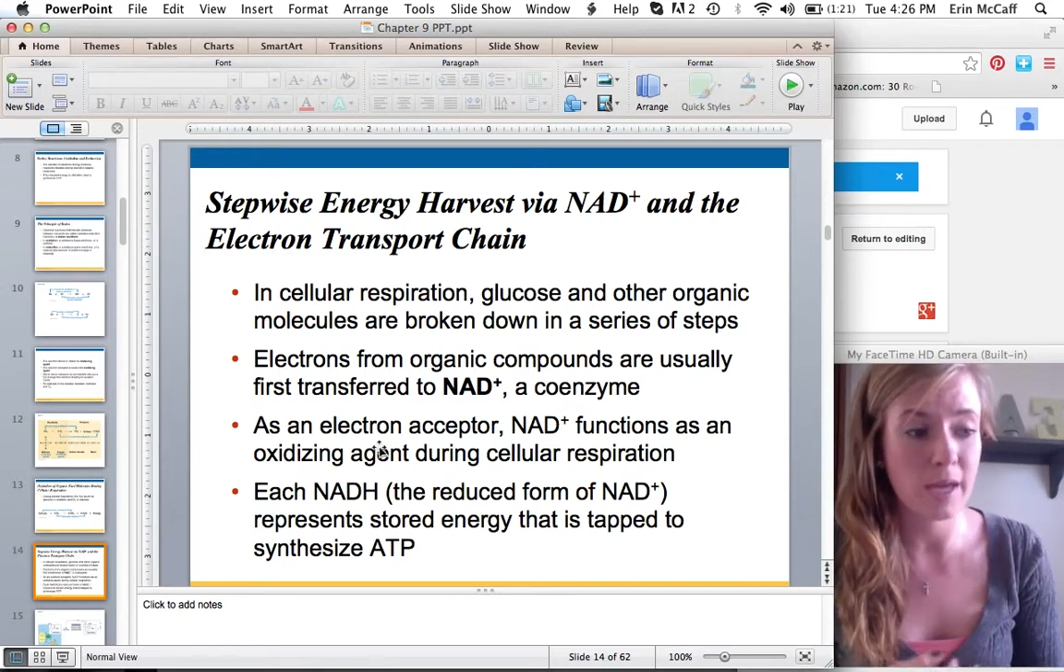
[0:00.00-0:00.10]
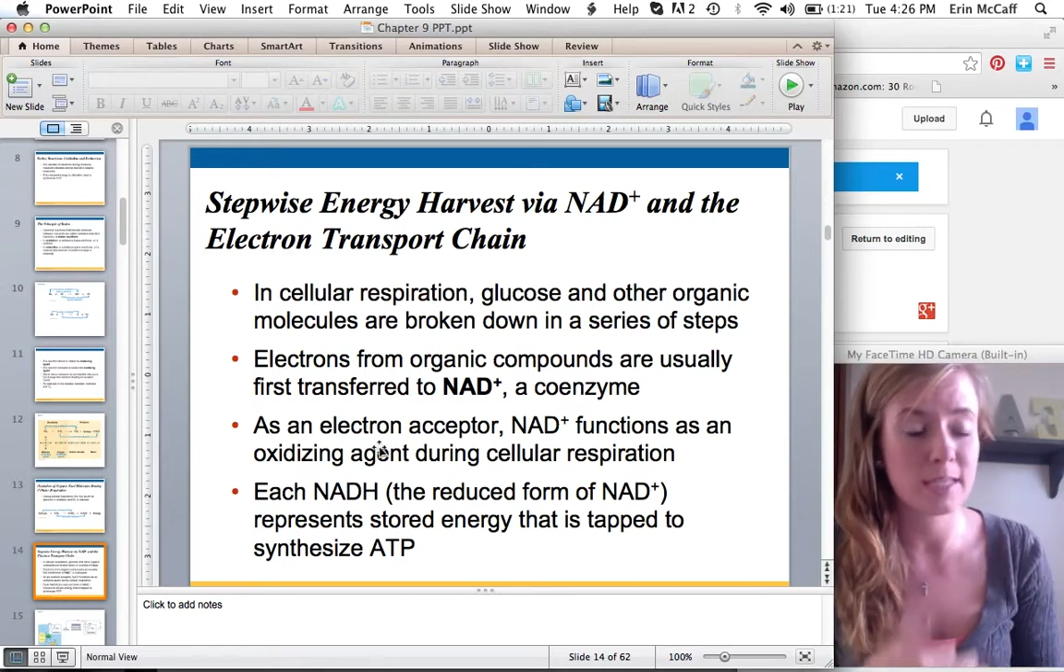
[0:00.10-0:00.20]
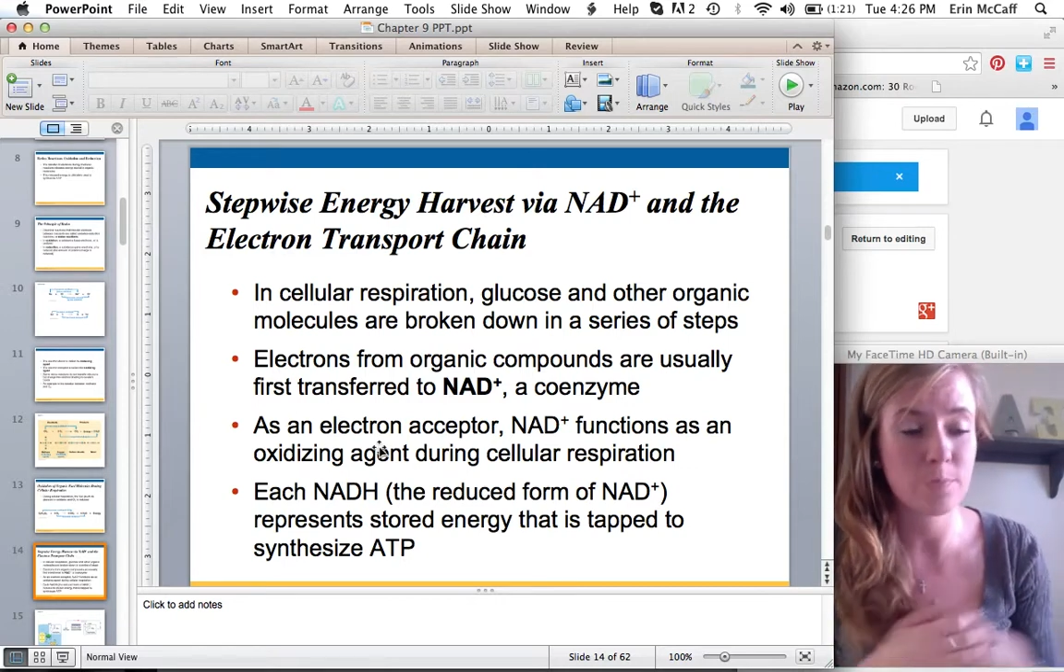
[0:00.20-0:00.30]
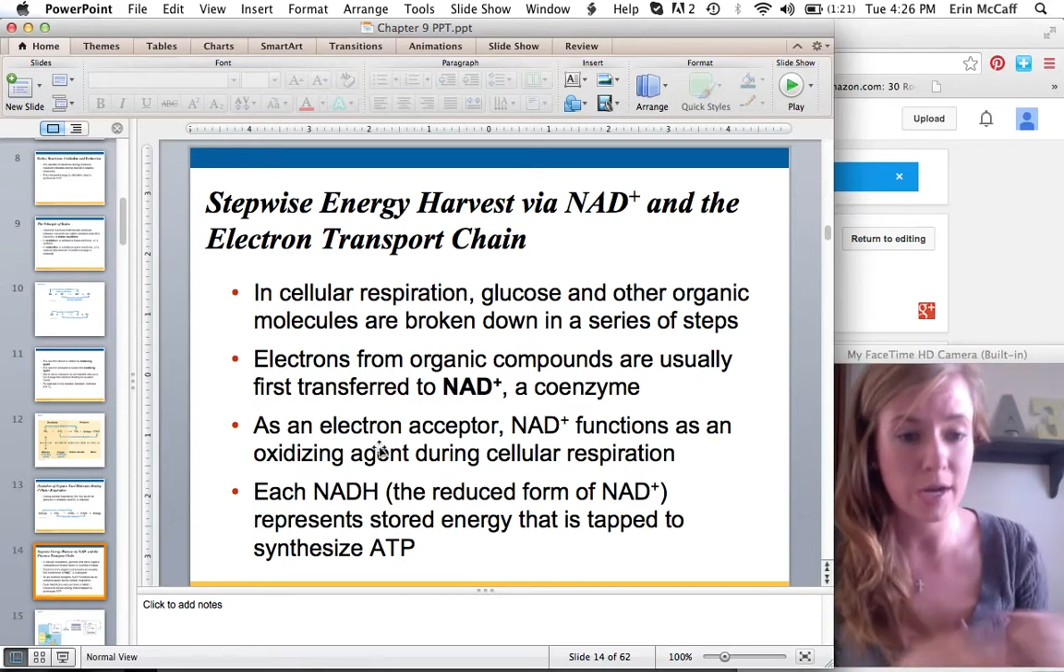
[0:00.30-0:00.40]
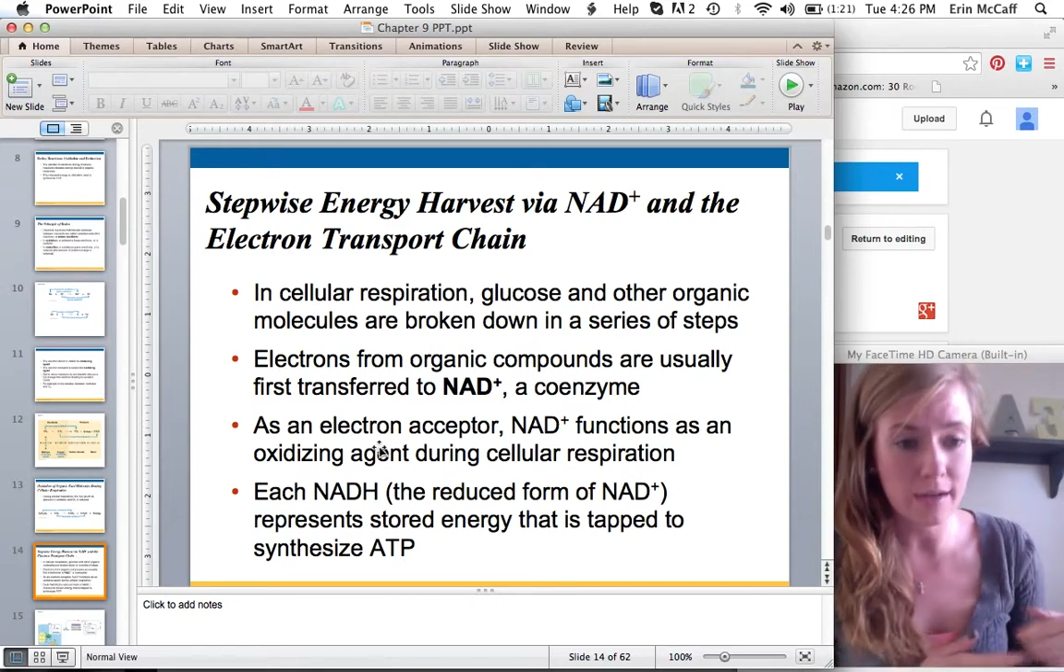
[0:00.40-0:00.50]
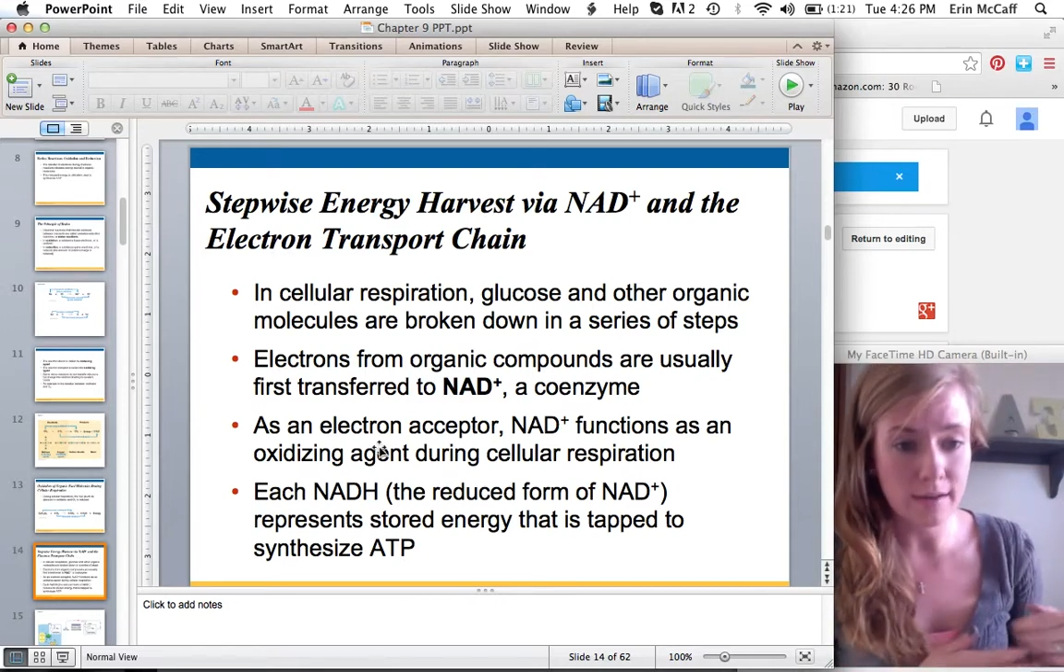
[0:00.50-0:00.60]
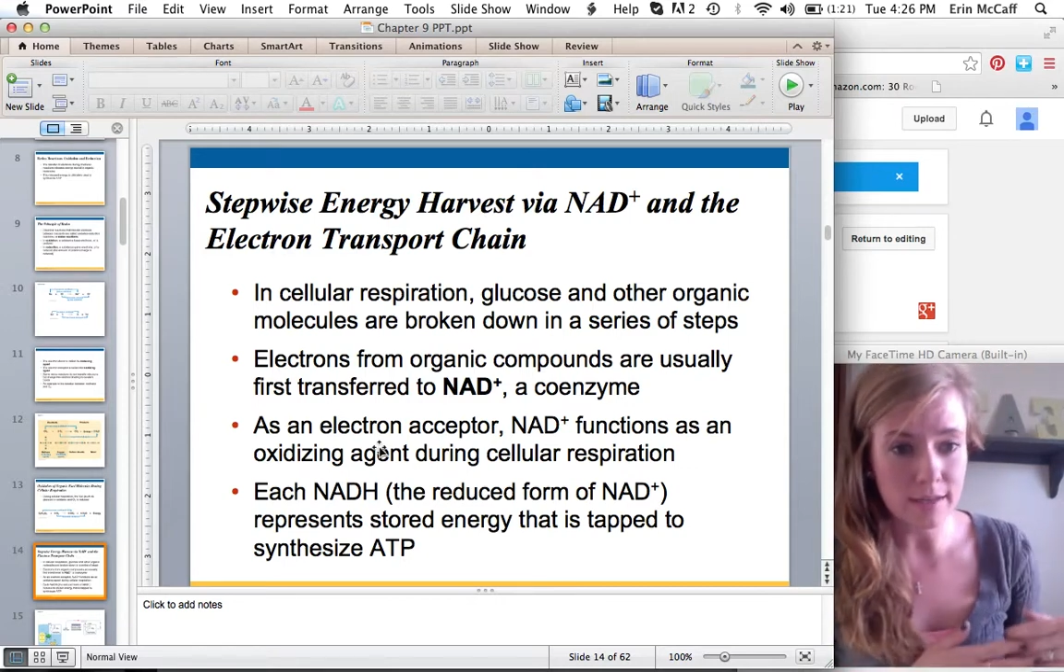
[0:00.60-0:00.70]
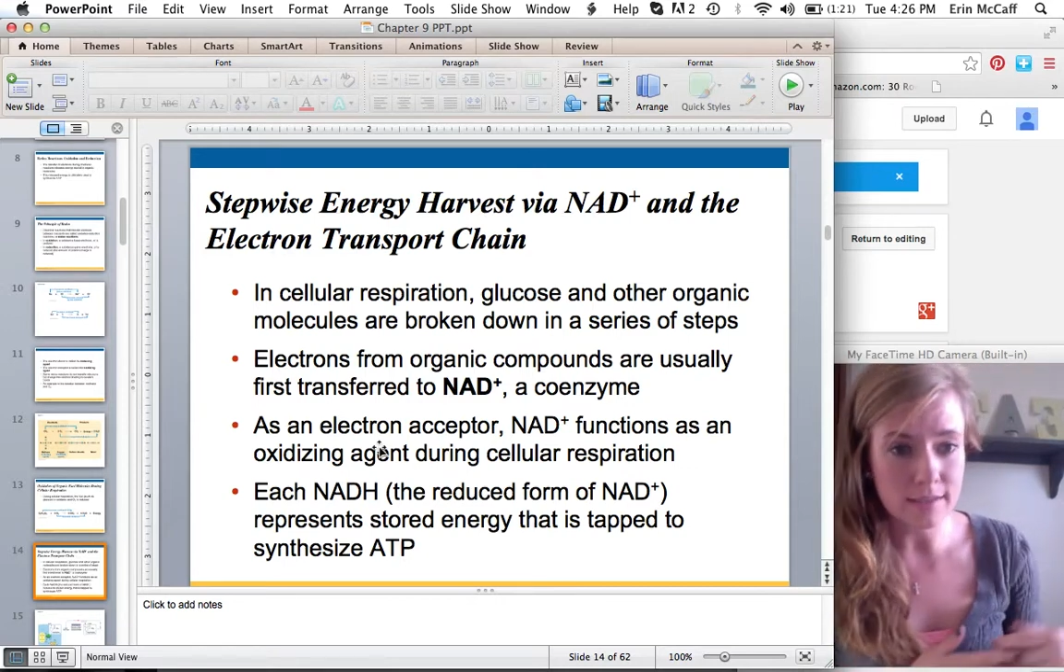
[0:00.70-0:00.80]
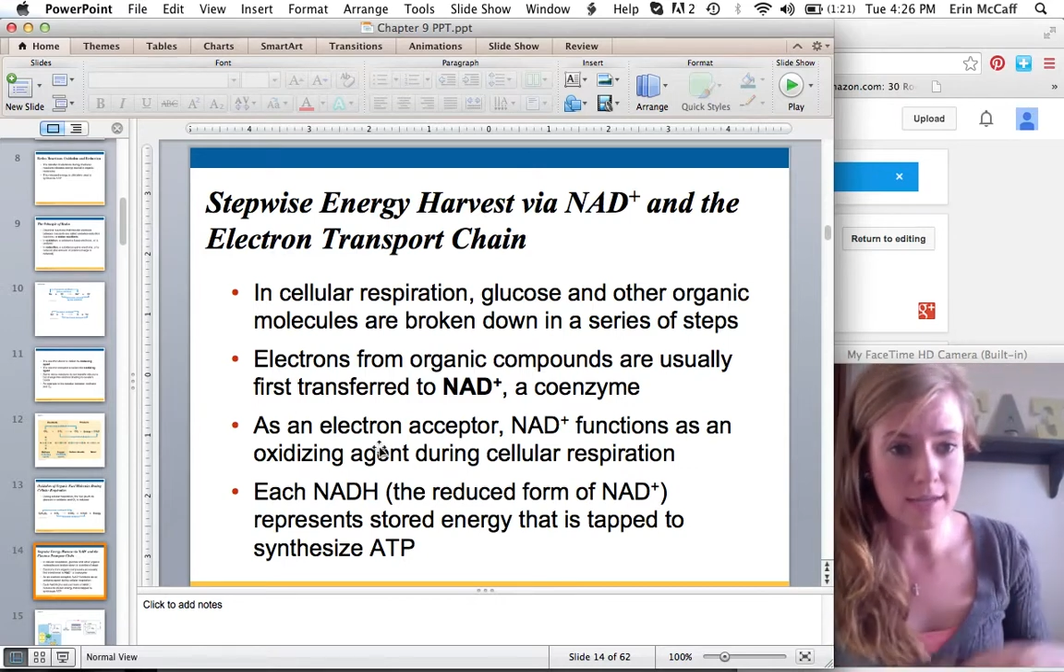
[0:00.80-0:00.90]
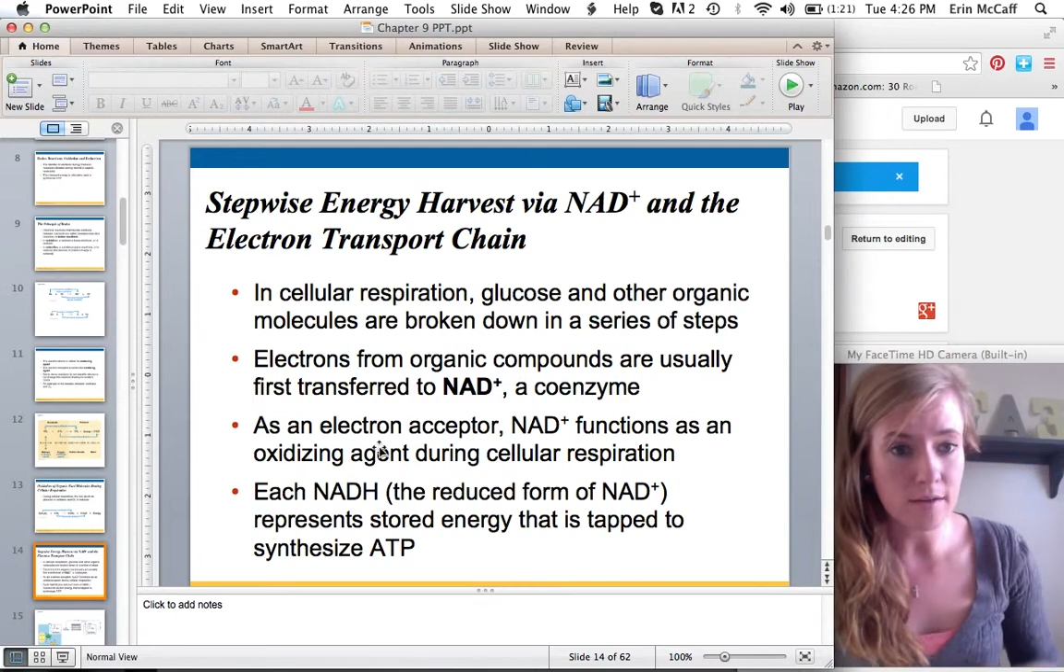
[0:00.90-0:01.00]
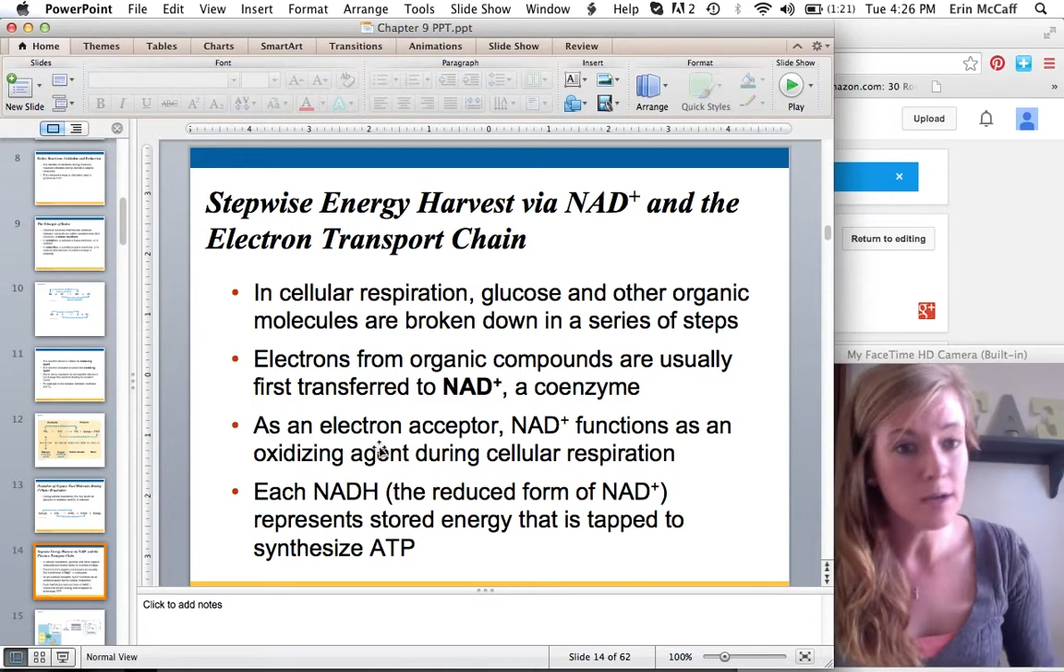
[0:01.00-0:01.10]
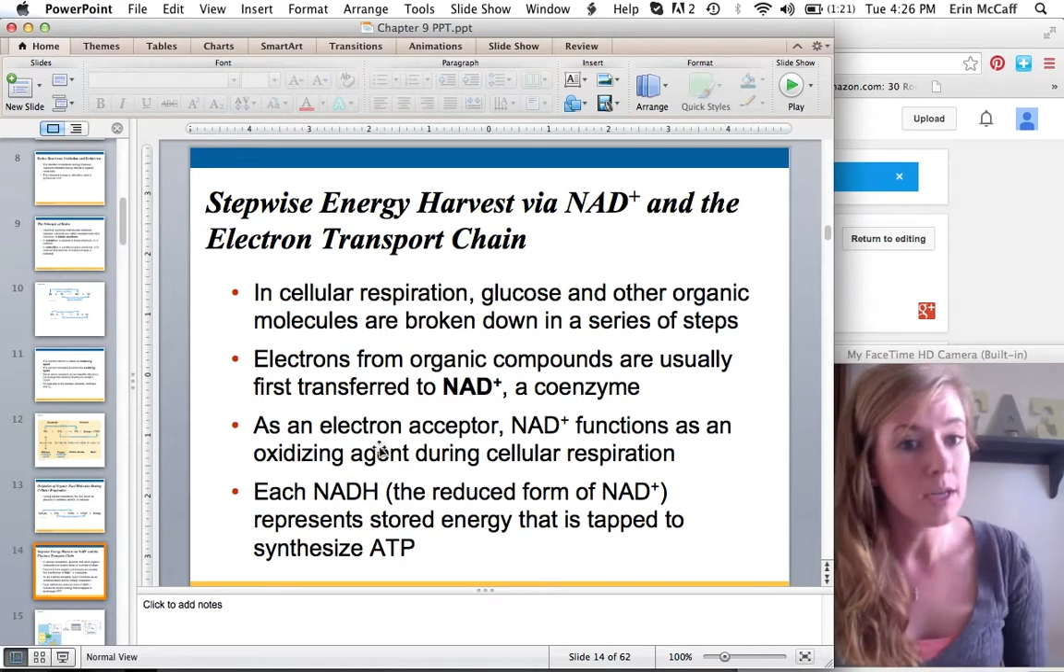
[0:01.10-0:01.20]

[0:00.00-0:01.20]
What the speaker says: It's breaking things down.